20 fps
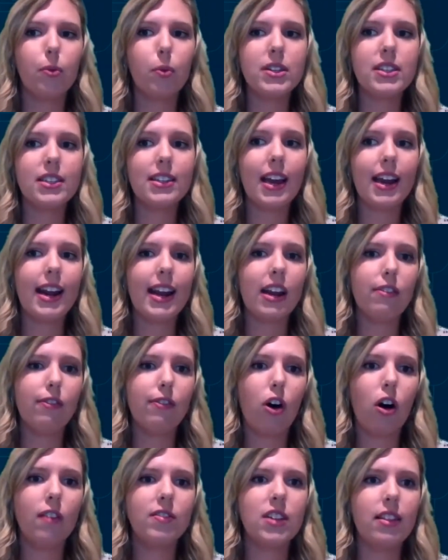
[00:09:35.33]
or was getting
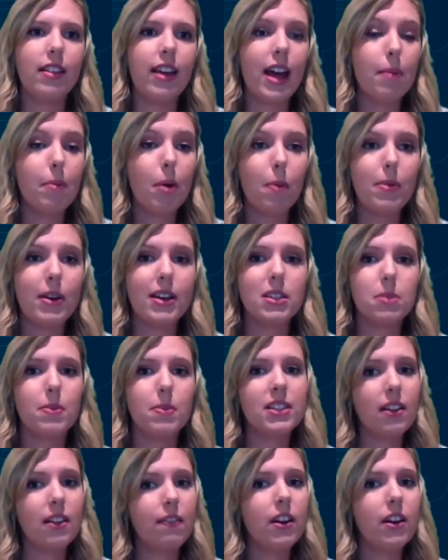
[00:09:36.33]
involved in the MLB
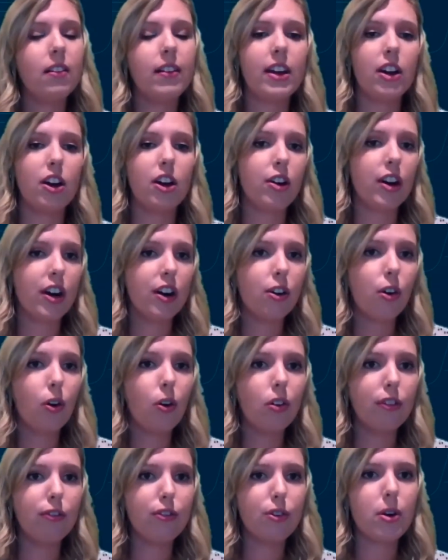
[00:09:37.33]
specifically a career
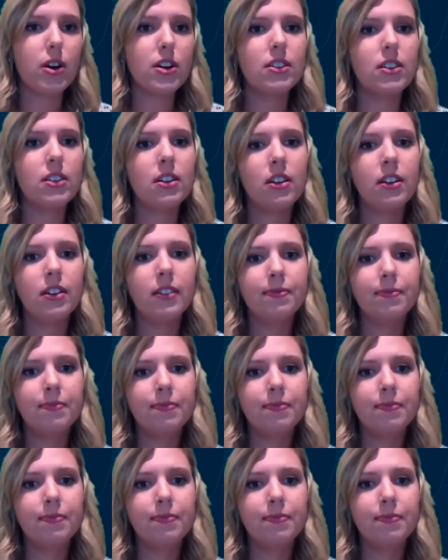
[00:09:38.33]
goal of yours?